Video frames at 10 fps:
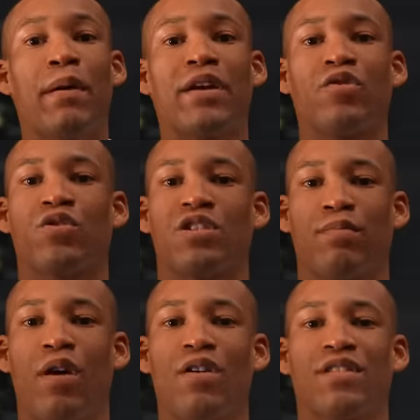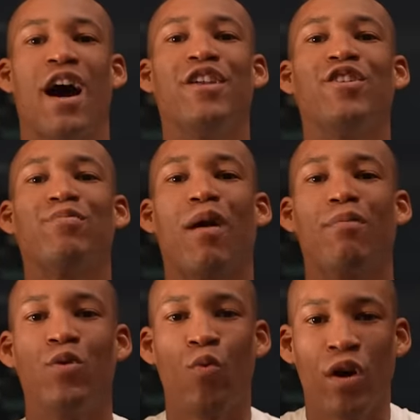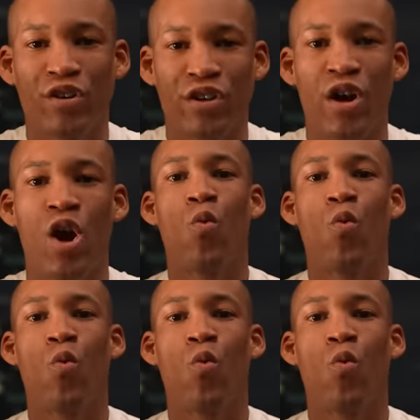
Pandora's box and you're probably wondering